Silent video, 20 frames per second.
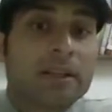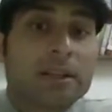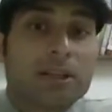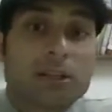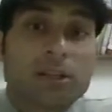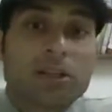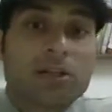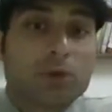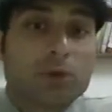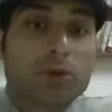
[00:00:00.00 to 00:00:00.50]

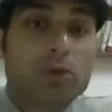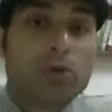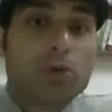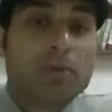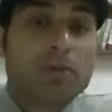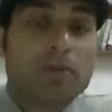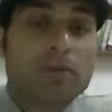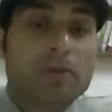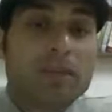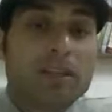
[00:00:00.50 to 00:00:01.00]
It would
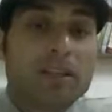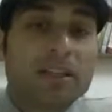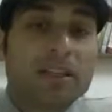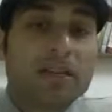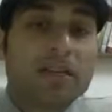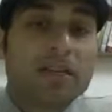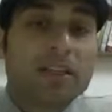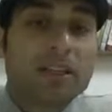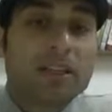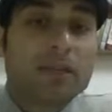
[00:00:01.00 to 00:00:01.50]
be very
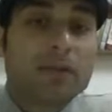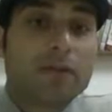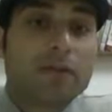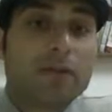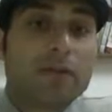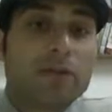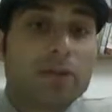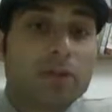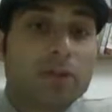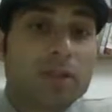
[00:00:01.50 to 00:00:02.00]
difficult for
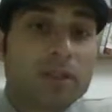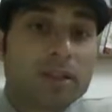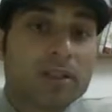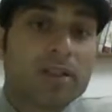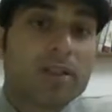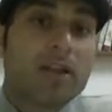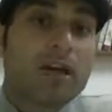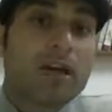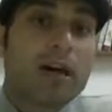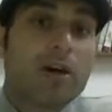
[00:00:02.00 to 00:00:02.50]
you to rent
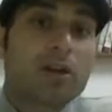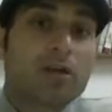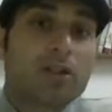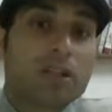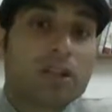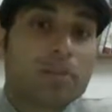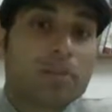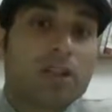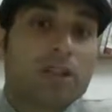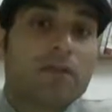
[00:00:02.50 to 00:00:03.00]
a house
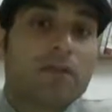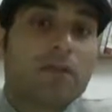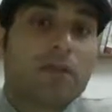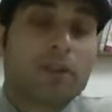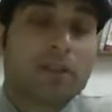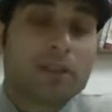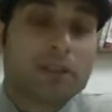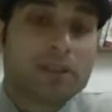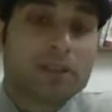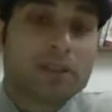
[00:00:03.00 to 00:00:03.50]
and pay for
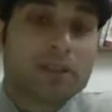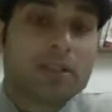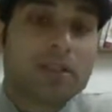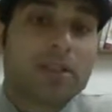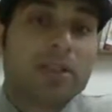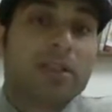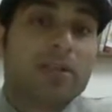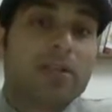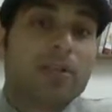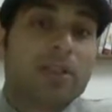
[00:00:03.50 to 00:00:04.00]

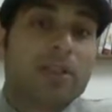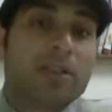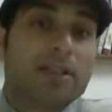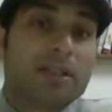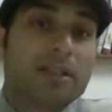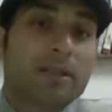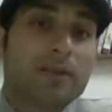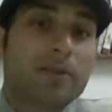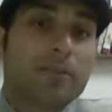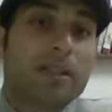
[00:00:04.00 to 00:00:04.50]
electricity bills
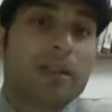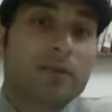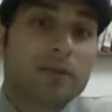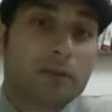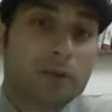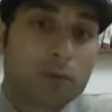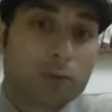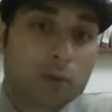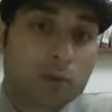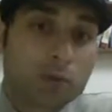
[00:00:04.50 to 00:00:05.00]
and pay
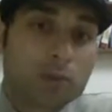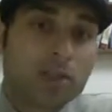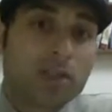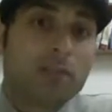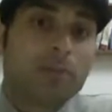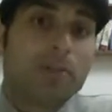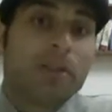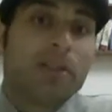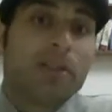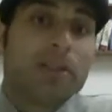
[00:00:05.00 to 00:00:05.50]
for water
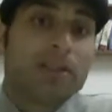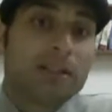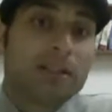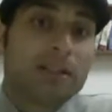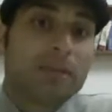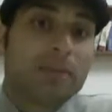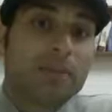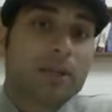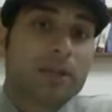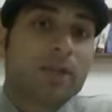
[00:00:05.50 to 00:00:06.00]
bills
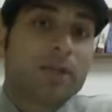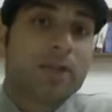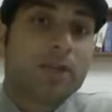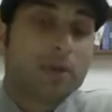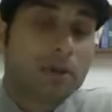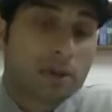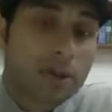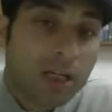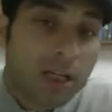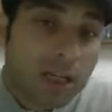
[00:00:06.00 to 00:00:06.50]
and pay
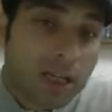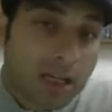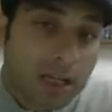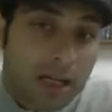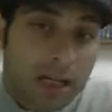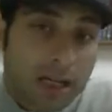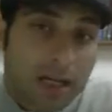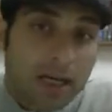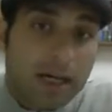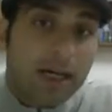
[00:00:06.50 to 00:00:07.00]
for
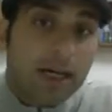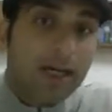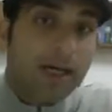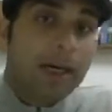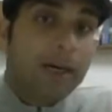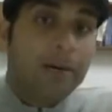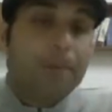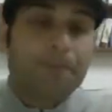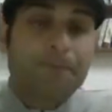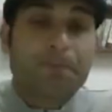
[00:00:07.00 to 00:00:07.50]

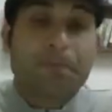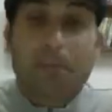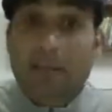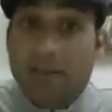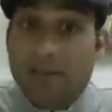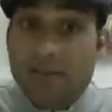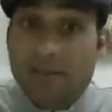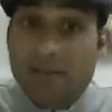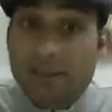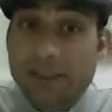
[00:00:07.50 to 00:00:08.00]
uh,
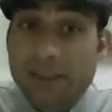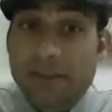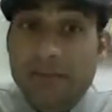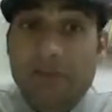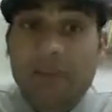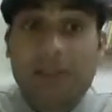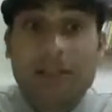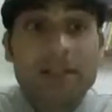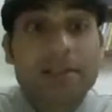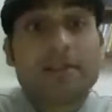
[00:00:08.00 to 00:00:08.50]
internet
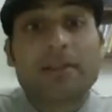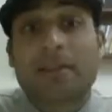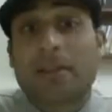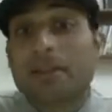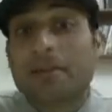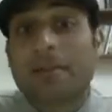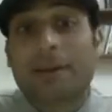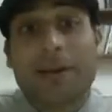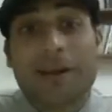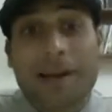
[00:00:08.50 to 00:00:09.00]
bills
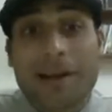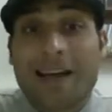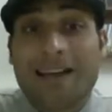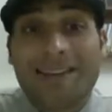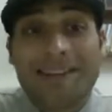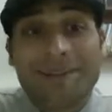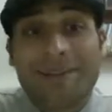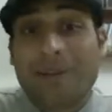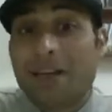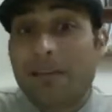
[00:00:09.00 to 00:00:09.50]
and
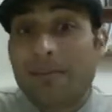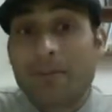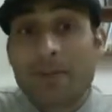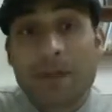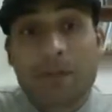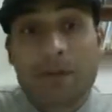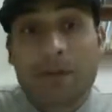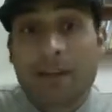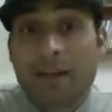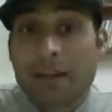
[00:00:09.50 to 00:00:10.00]
and pay
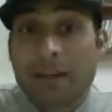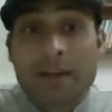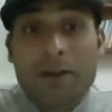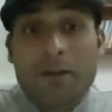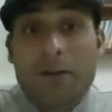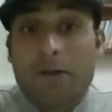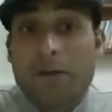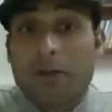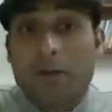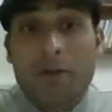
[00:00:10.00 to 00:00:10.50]
maybe
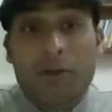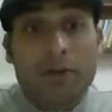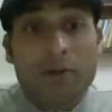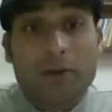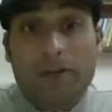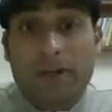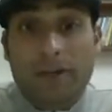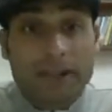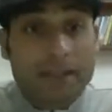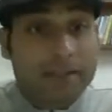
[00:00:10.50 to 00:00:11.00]
for
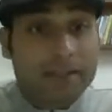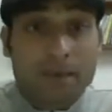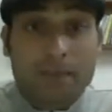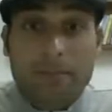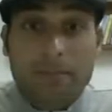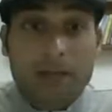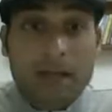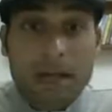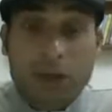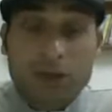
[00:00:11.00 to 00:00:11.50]
some
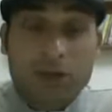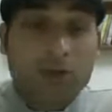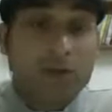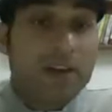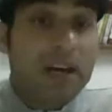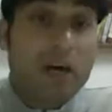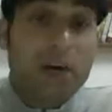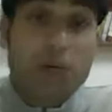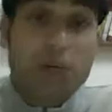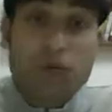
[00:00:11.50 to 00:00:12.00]
kind of
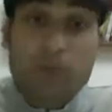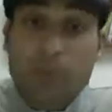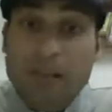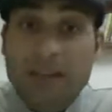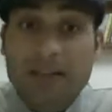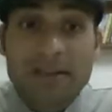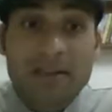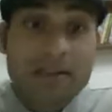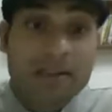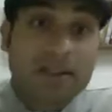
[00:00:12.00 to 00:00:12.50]
house
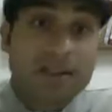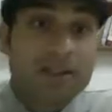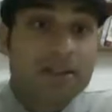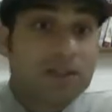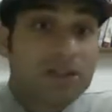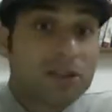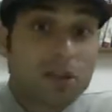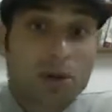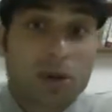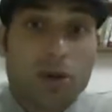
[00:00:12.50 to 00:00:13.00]

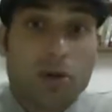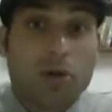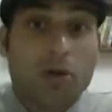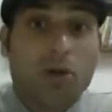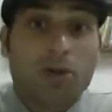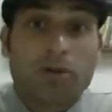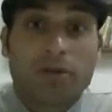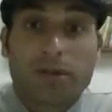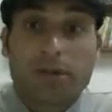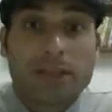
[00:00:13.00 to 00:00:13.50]
maintenance
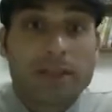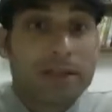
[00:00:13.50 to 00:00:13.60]
or